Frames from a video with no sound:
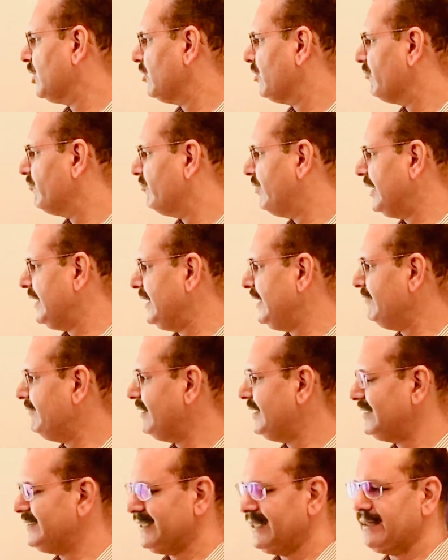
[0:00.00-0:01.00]
when liver
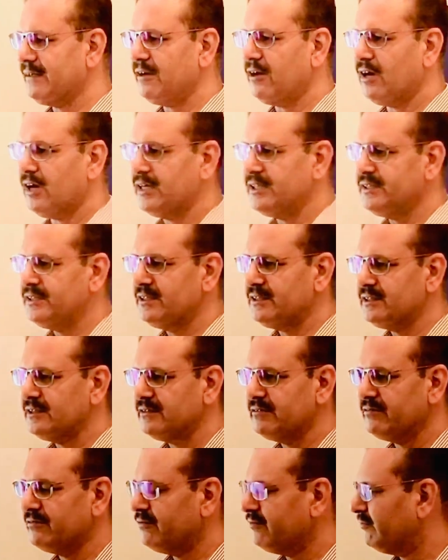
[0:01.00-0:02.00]
is enlarged,
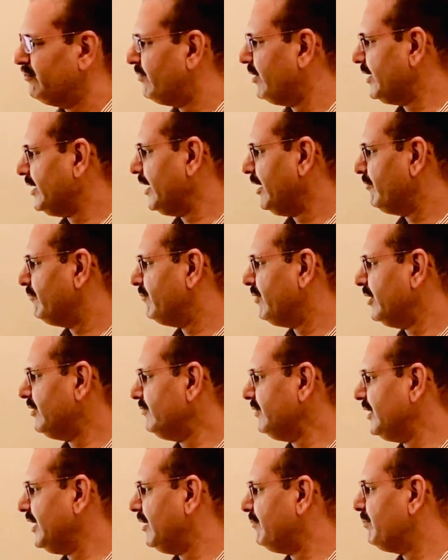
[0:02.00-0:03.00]
what will
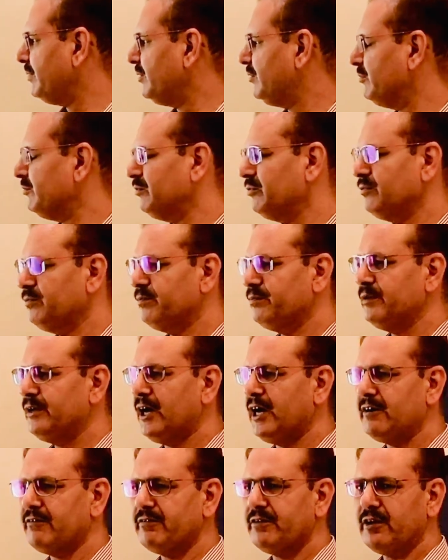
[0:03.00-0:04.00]
happen to
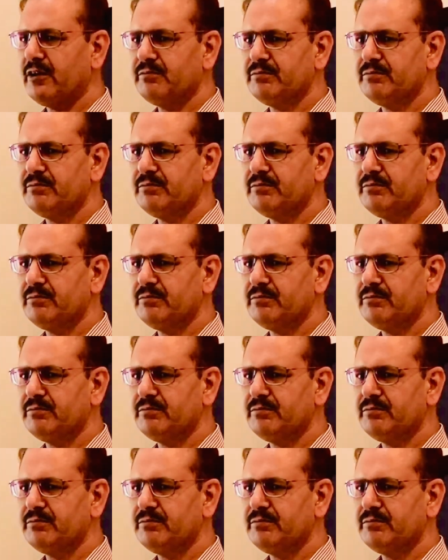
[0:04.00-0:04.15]
diaphragm?